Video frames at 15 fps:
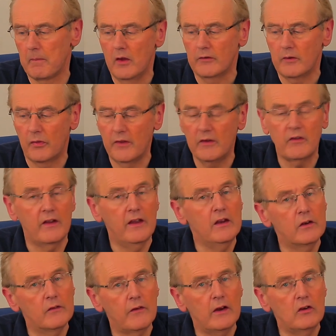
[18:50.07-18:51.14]
So things like
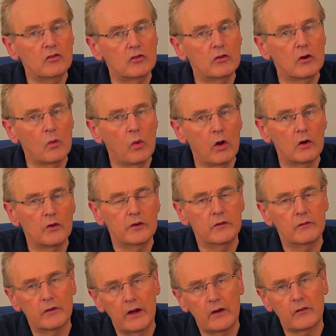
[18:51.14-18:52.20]
innovation, quality
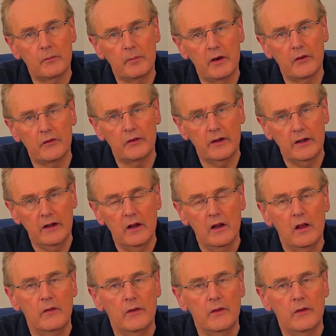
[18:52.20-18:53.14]
and flexibility,